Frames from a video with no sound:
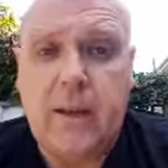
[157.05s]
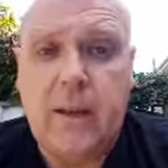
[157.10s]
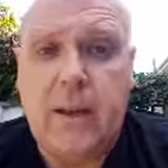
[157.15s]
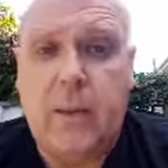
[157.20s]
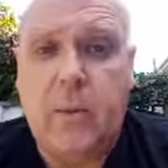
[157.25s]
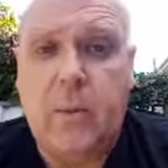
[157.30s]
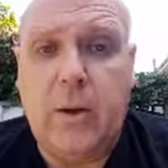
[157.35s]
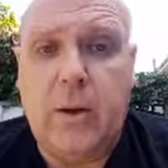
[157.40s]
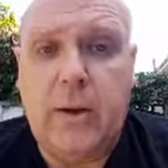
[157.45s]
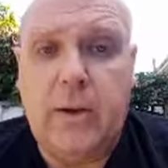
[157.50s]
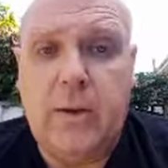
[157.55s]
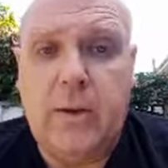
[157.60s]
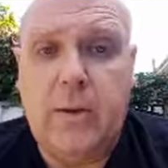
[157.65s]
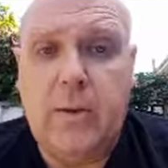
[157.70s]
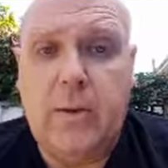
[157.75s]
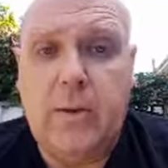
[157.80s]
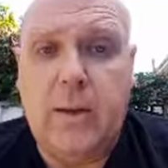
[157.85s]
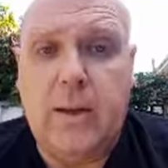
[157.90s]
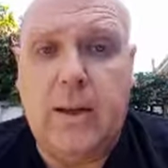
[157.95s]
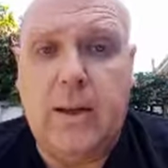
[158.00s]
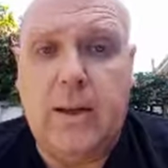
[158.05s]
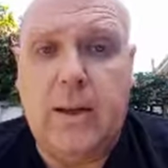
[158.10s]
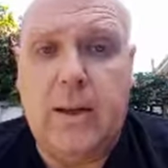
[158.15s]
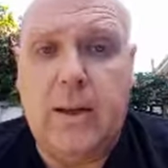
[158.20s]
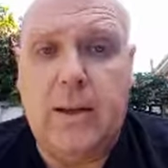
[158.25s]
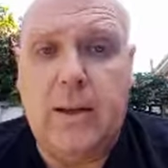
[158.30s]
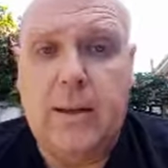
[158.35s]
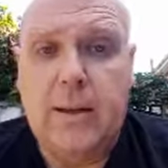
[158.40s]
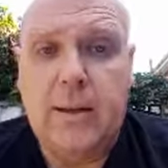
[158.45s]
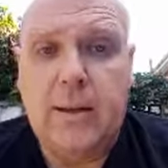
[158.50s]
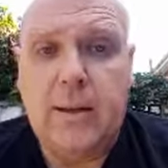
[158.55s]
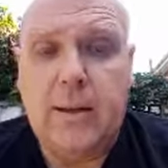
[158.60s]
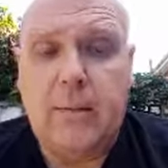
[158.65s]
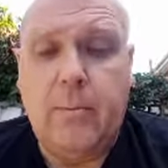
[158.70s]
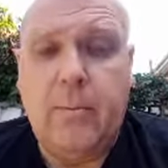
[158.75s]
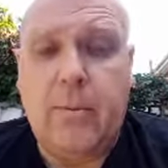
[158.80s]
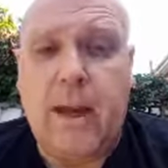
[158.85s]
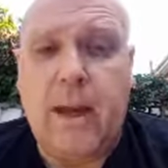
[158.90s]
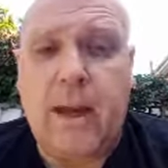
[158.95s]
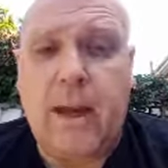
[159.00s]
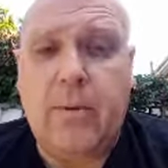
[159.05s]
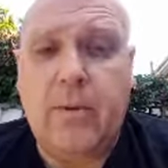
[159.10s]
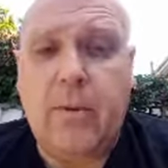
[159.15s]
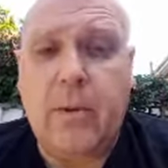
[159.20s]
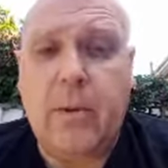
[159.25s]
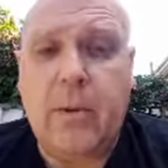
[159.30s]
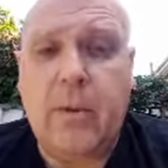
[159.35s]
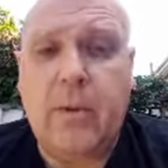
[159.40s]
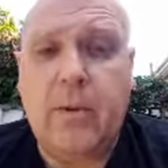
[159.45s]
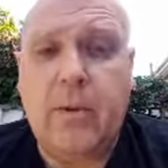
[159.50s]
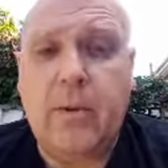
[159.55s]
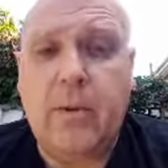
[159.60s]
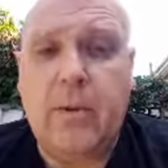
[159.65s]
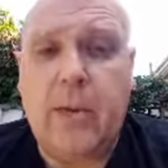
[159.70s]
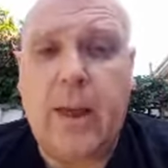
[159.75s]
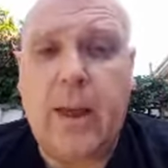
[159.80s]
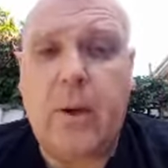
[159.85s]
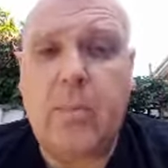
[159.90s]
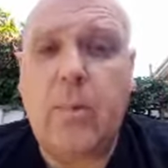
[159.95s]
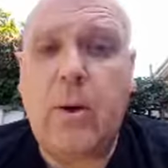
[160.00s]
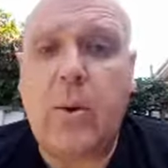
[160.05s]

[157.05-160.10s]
I want to uh, make everything good for them.